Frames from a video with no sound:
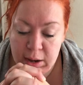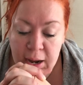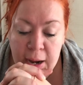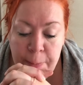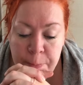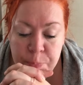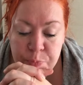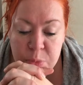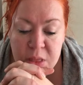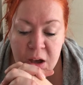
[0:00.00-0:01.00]

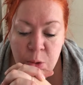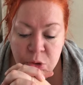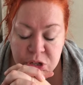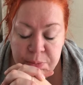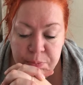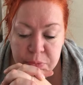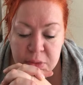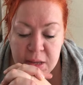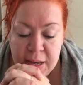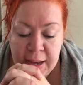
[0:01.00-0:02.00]
I wasn't.
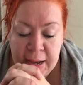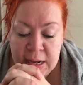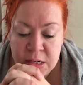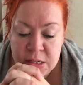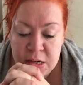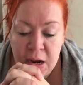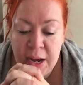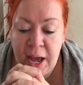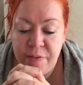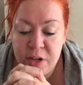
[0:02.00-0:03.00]
And
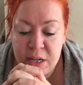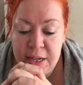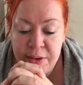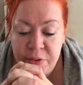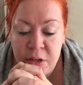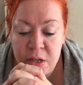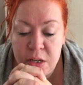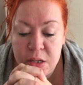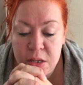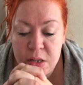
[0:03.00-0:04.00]
I haven't
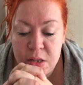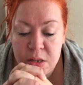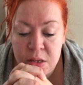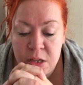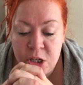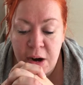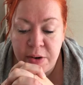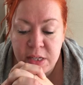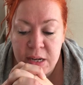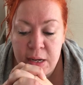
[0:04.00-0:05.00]
given the
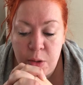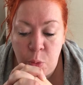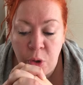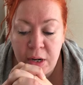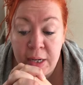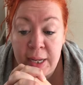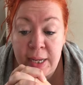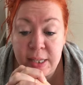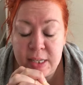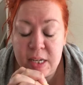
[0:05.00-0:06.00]
charity what it
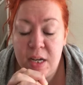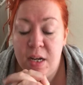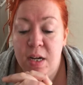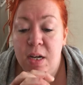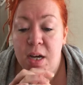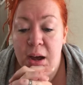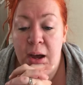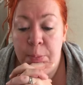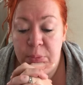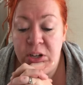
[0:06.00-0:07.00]
needs
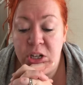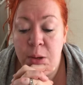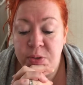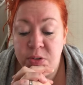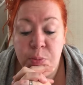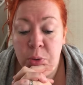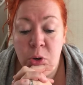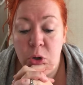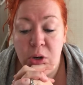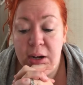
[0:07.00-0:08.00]
in terms of
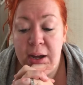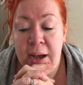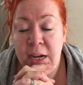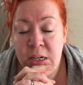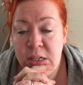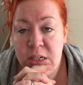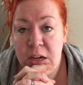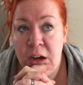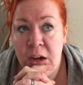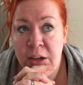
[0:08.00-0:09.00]
support. And
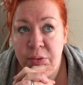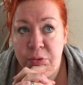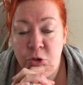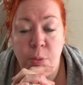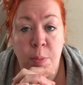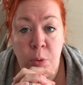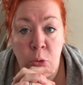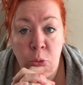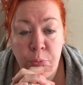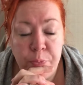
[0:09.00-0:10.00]
I've dropped the
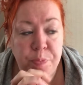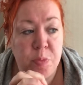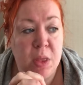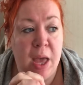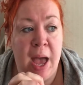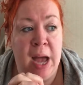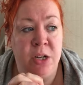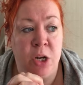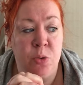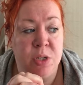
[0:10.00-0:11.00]
ball,
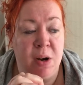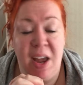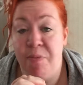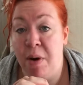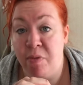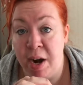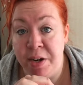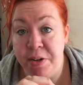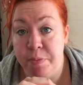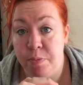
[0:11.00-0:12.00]
and I also left my
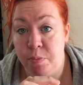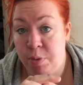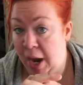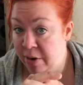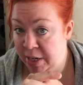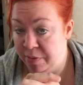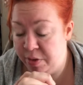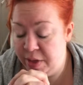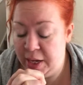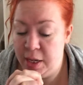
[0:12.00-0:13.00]
friend carrying
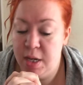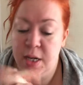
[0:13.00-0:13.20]
everything.